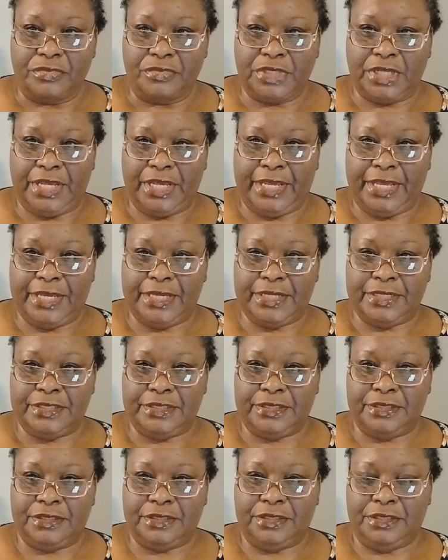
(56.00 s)
And
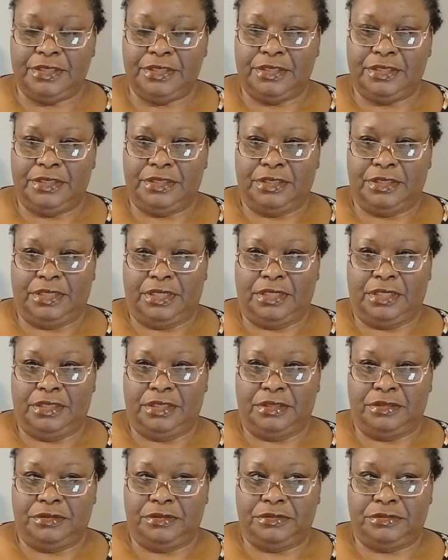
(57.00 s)

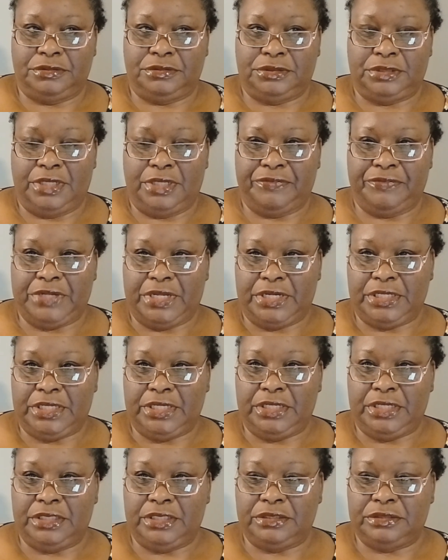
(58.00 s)
I've got to get
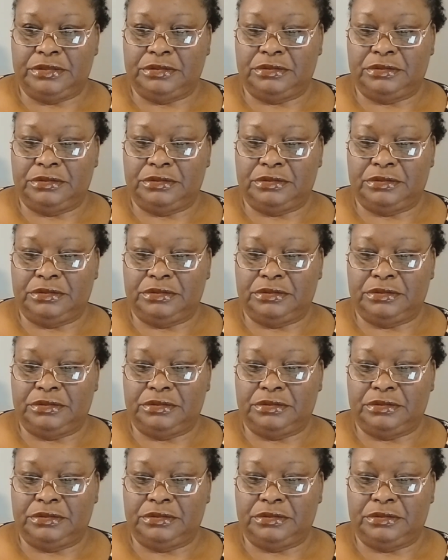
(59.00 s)
it